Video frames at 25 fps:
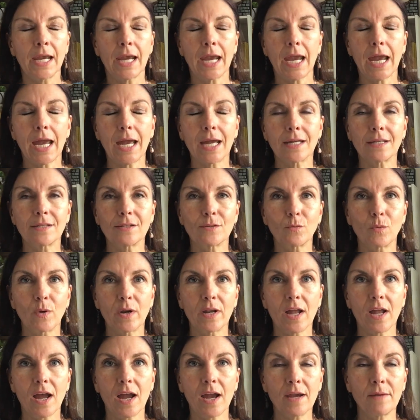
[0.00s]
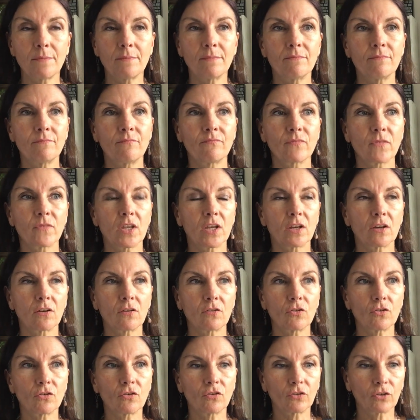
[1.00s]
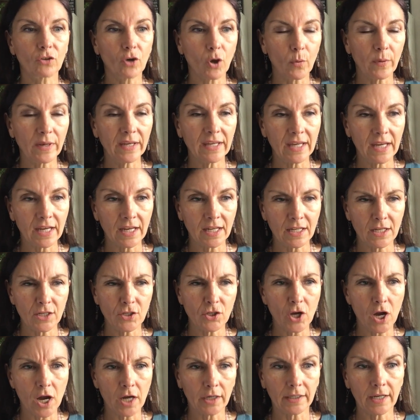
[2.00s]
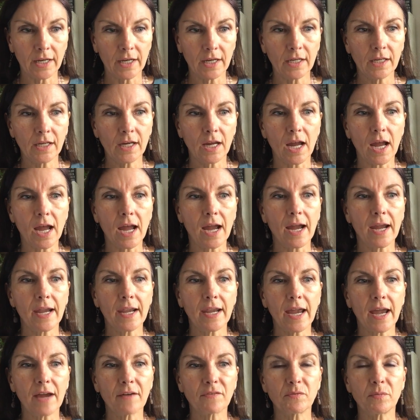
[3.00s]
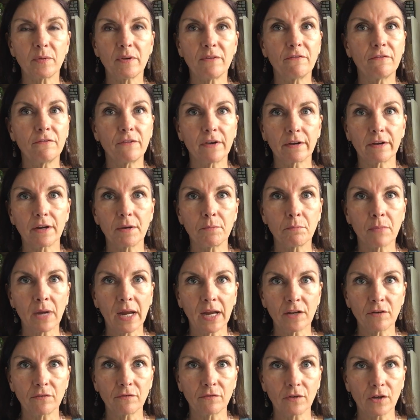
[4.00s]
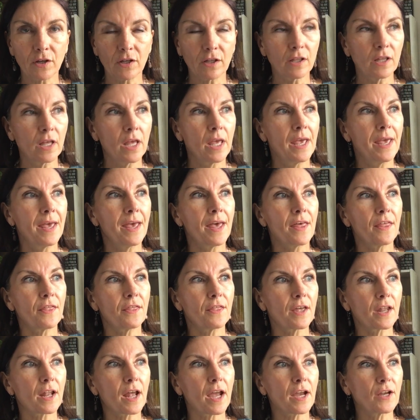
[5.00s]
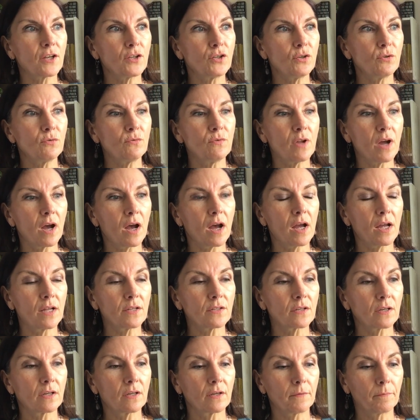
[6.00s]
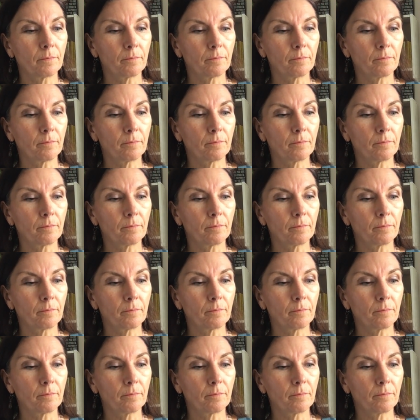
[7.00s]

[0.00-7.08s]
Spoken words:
And when I'm going in and talking, I have to be very mindful that I do not